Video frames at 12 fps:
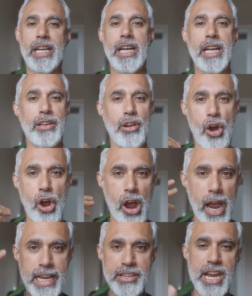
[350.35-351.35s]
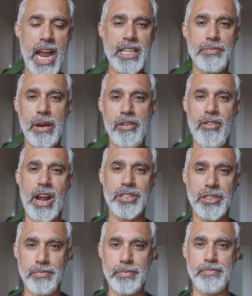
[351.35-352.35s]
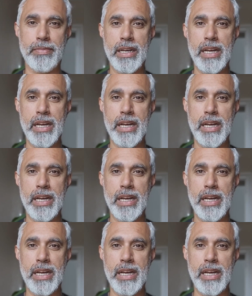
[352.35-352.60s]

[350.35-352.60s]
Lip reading: It hijacks my rational